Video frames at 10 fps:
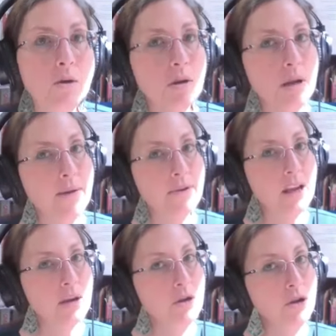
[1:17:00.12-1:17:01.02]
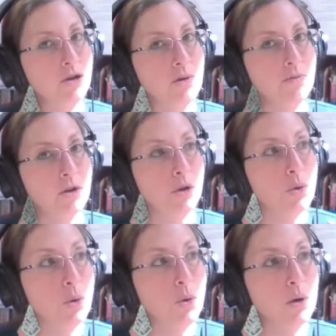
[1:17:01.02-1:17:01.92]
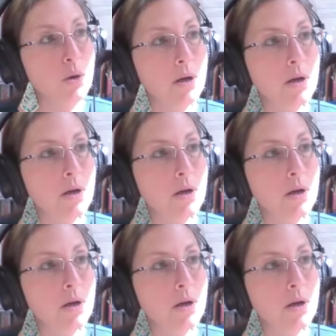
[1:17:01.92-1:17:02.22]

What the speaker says: can have an image of you,